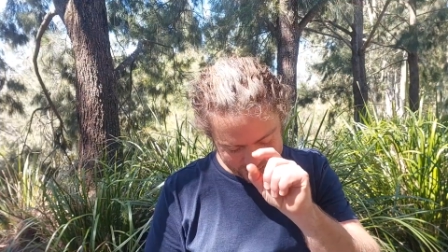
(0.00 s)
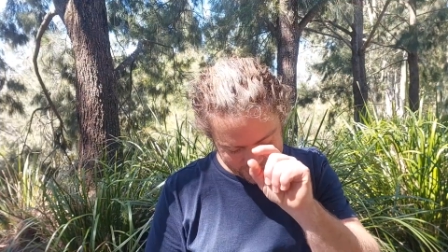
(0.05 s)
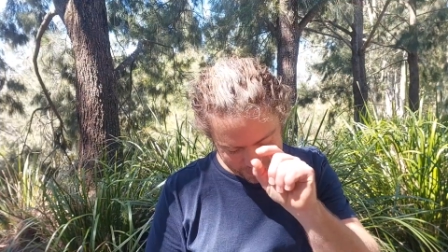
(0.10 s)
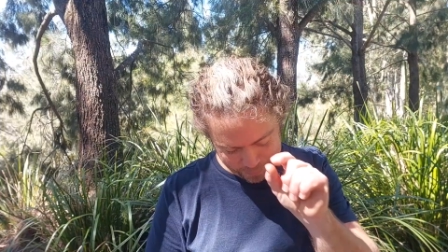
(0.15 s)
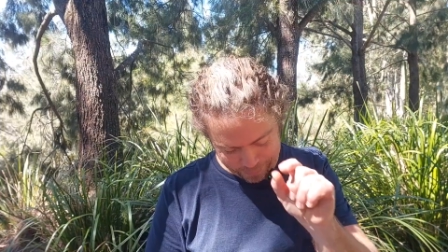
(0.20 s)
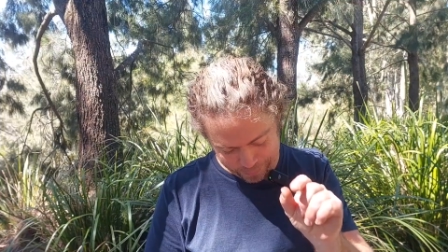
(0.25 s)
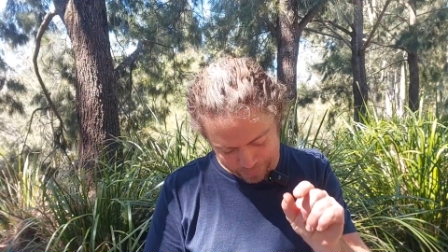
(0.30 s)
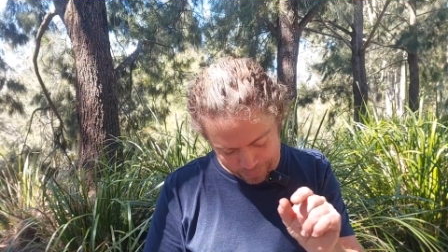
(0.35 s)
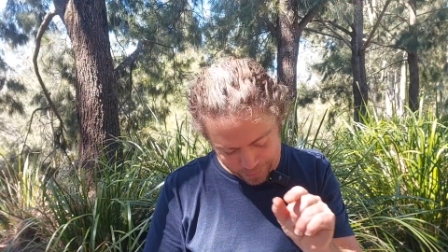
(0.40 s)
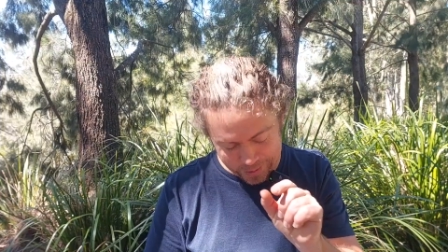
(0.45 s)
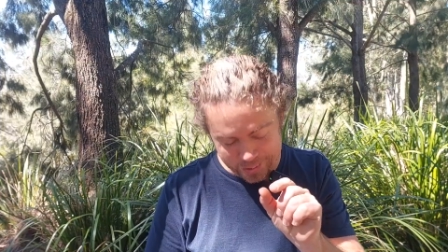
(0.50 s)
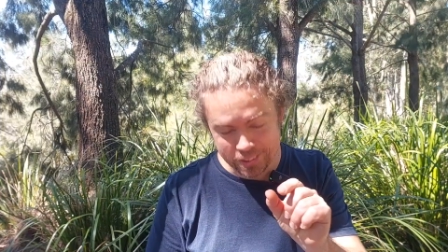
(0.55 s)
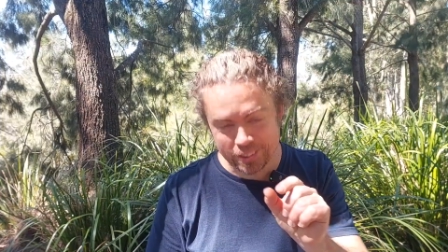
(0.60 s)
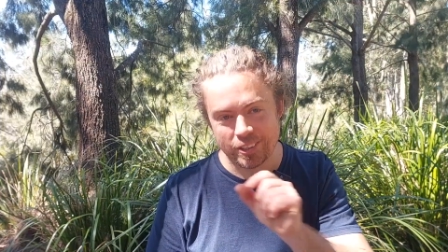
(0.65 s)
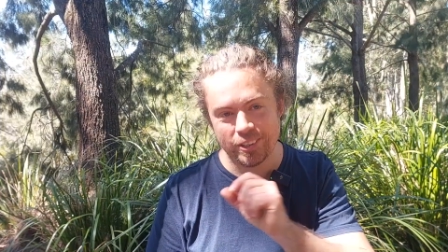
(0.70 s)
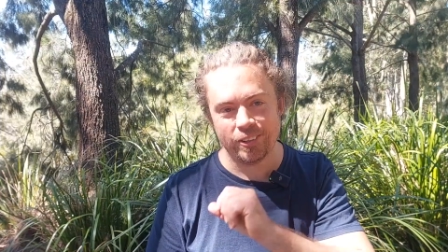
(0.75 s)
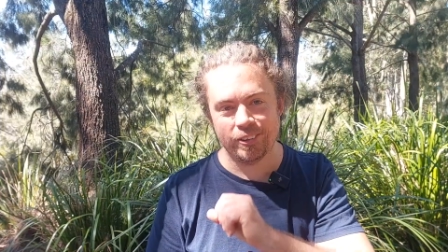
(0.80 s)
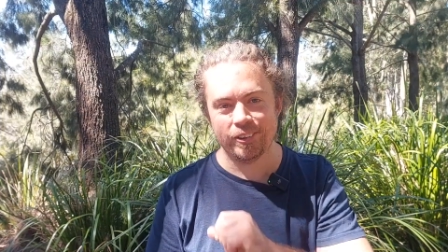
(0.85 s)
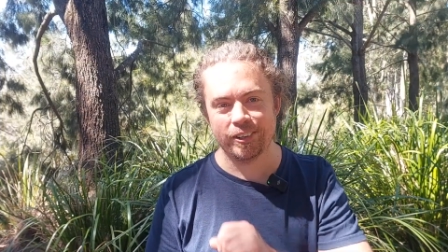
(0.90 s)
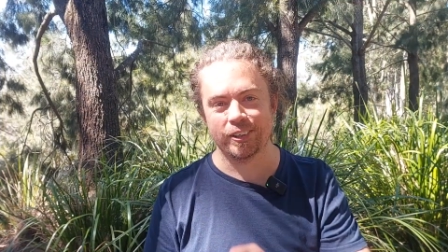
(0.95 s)
the front
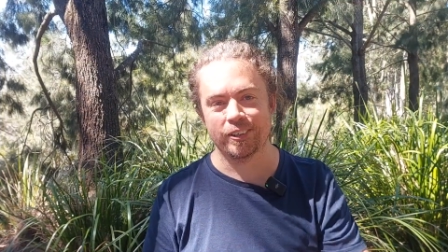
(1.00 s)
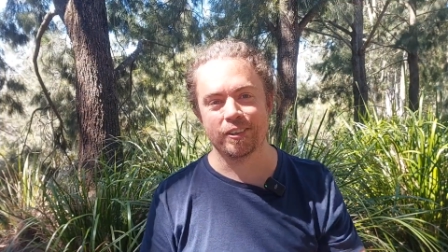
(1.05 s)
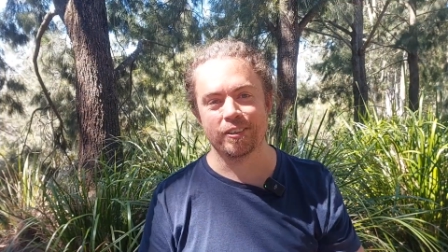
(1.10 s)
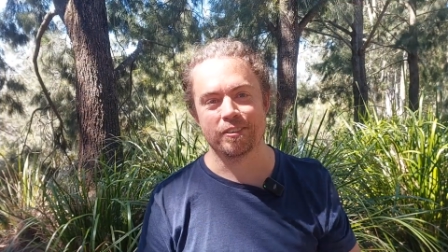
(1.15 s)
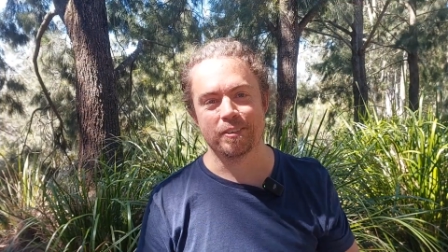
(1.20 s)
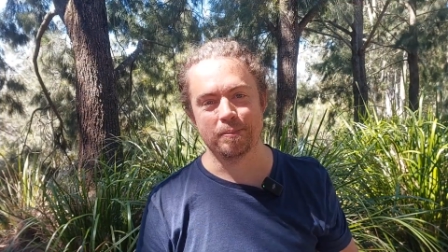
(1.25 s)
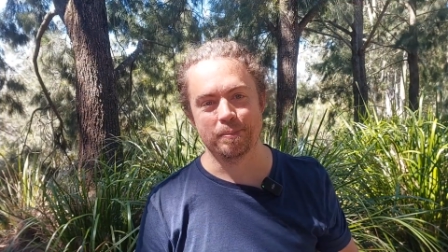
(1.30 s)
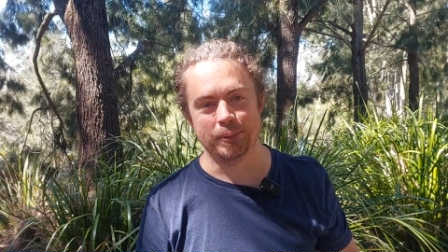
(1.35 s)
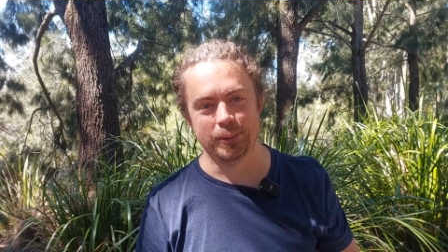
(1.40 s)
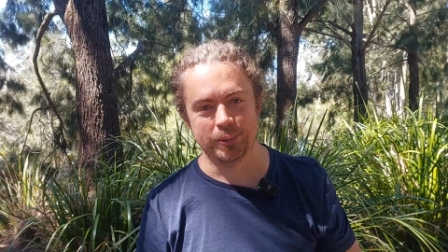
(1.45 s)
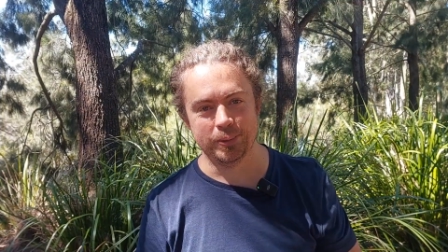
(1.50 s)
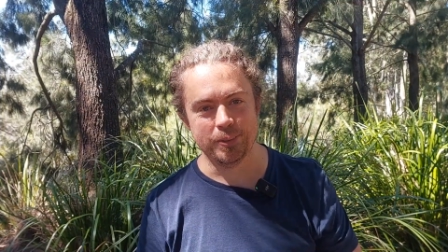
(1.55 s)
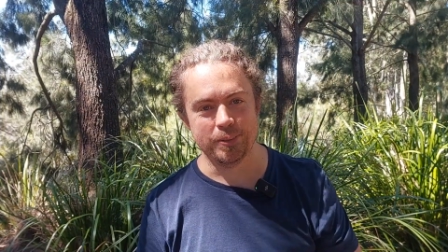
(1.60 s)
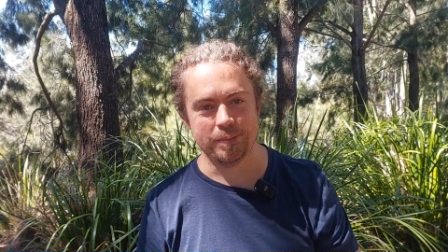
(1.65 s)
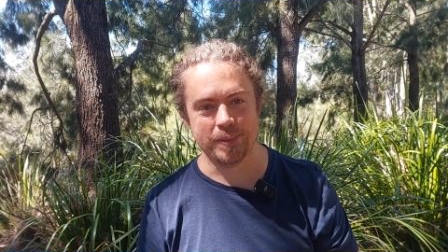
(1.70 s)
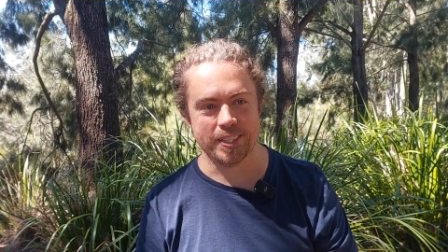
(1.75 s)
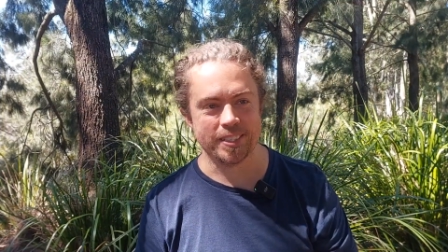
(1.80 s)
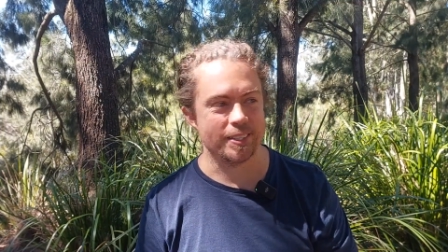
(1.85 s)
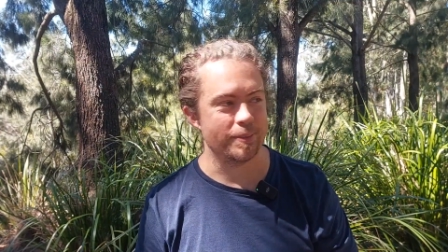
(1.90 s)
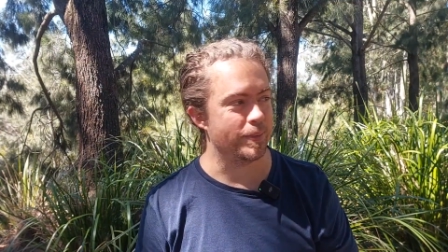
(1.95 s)
corner of a blue
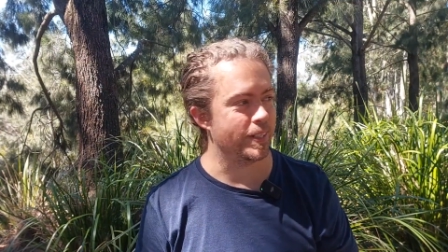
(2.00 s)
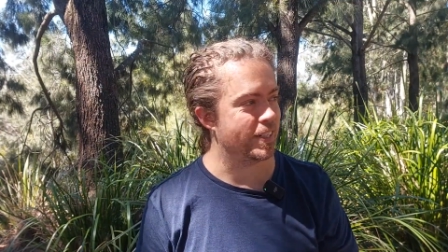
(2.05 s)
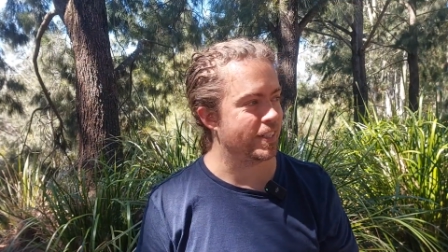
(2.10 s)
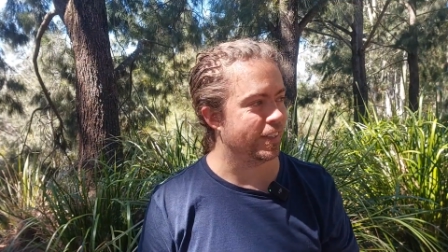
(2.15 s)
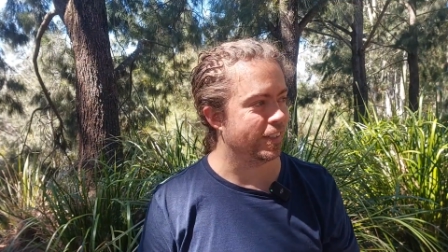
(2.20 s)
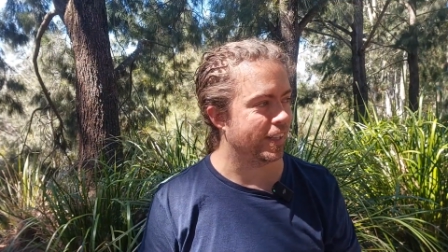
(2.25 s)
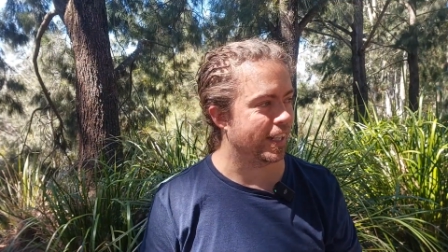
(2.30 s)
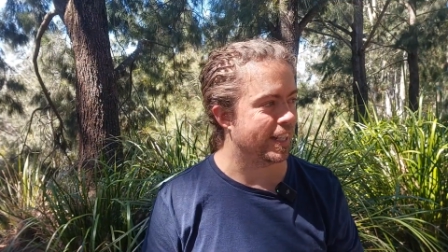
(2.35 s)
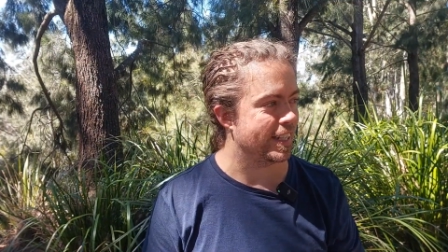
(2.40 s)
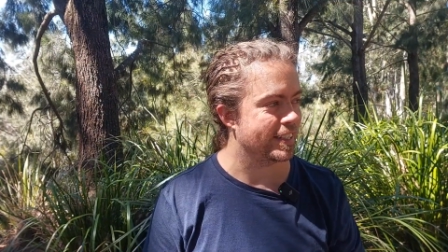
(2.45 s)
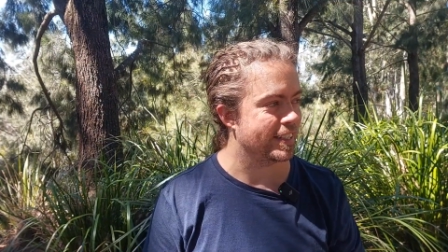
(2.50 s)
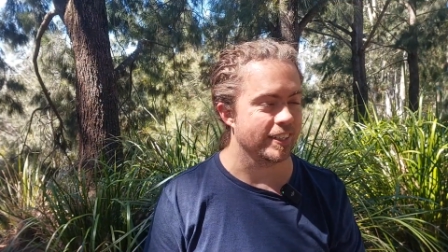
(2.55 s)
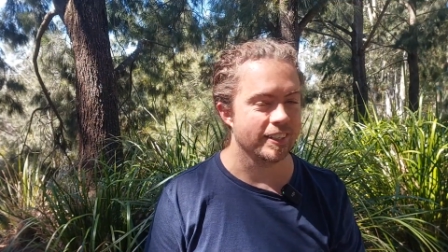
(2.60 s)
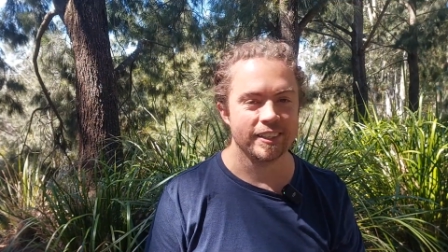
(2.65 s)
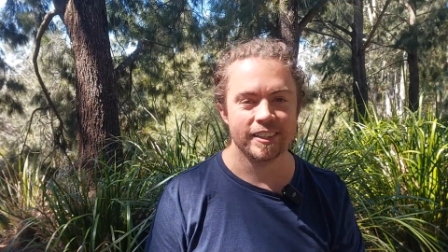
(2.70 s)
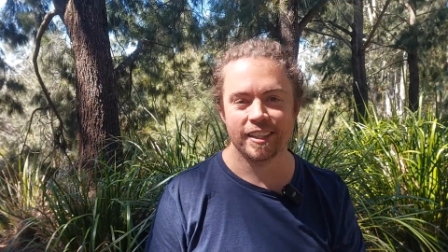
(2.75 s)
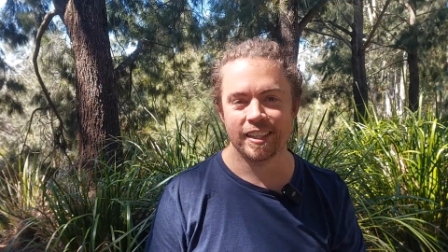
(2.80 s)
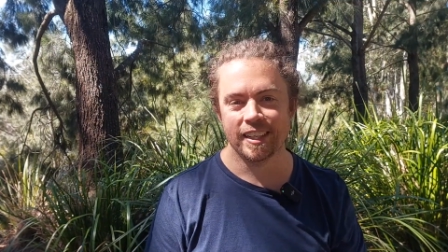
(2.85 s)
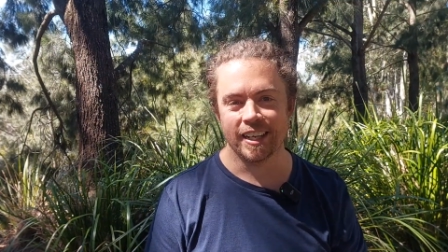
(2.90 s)
Mitsubishi Lancer.